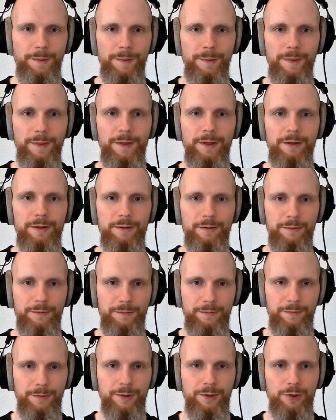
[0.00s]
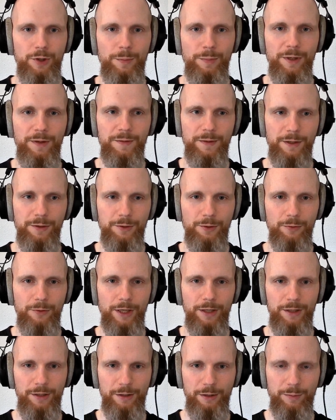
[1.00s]
the topic that you're
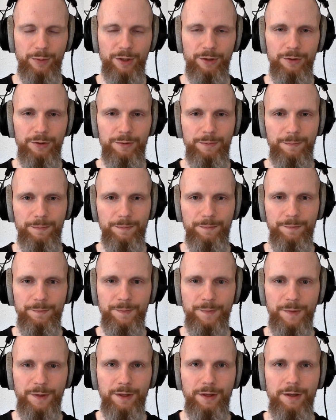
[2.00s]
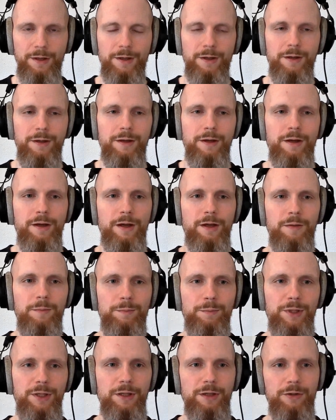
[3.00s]
writing about, and
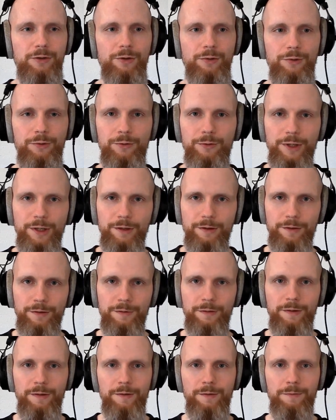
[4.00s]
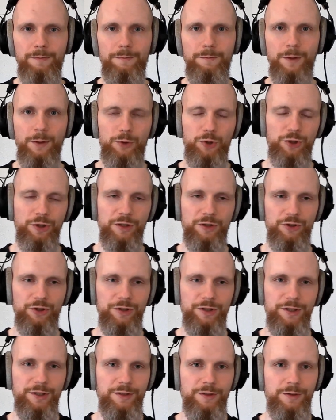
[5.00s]
B, you're doing future
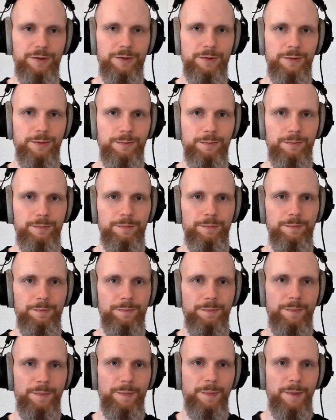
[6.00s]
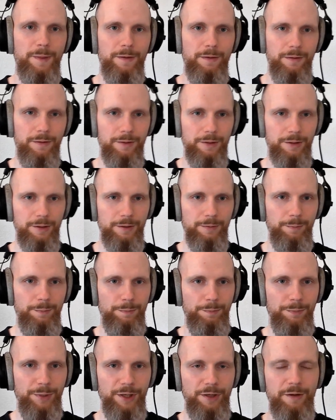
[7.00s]
engineers a
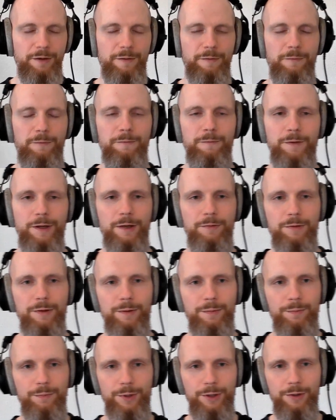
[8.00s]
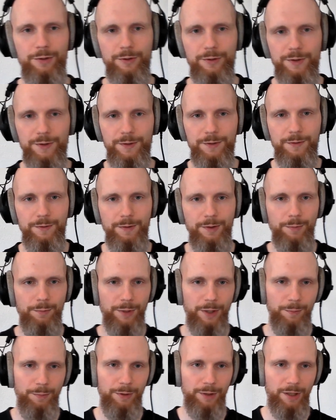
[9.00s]
big favor, because the
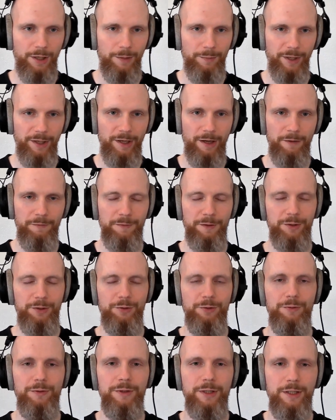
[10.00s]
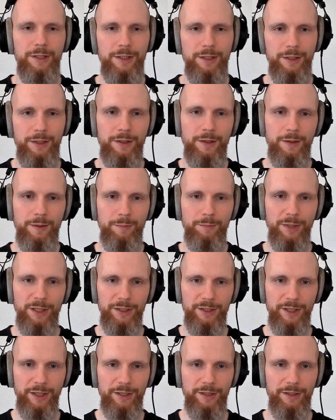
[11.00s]
people coming after you,
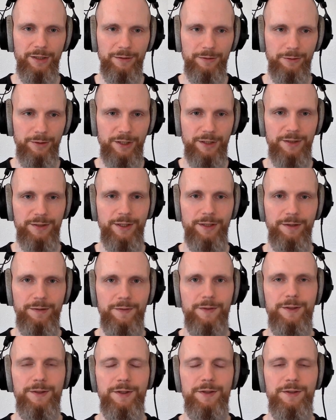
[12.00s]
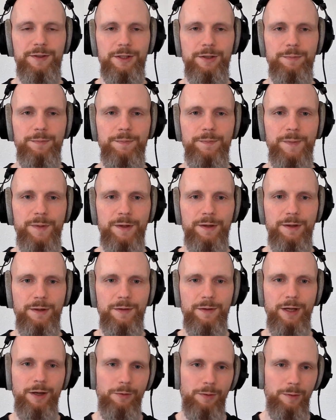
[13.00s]
maintaining or extending the system,
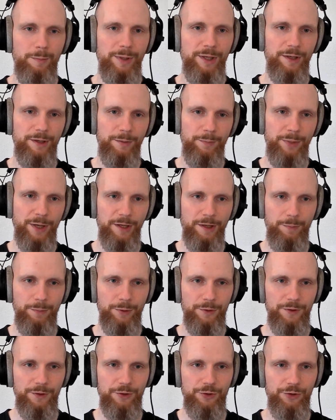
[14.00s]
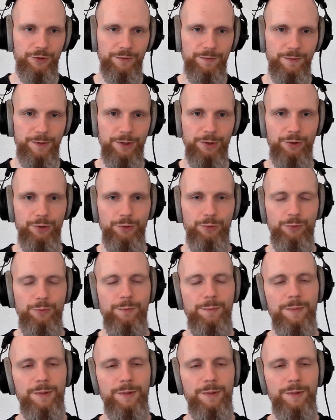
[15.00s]
they will be in a better position than you,